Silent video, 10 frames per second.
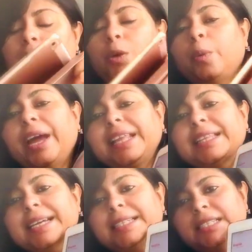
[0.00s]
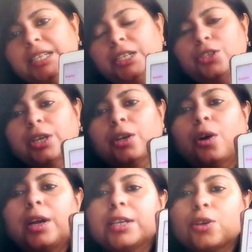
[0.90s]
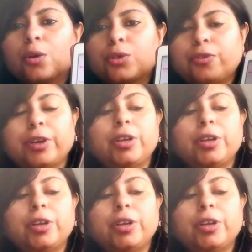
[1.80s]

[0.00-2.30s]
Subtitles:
The way they teach and all is also